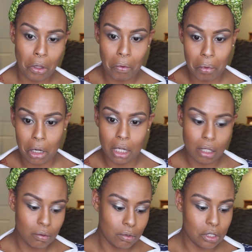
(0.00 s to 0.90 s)
All right.
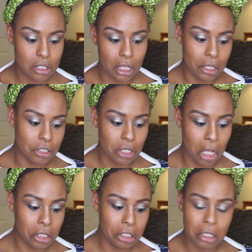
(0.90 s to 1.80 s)
Looks like a
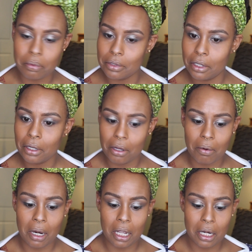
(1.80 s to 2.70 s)
chocolate lipstick. All
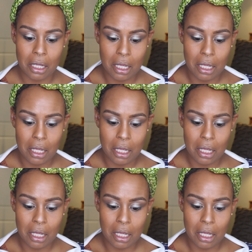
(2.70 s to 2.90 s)
right.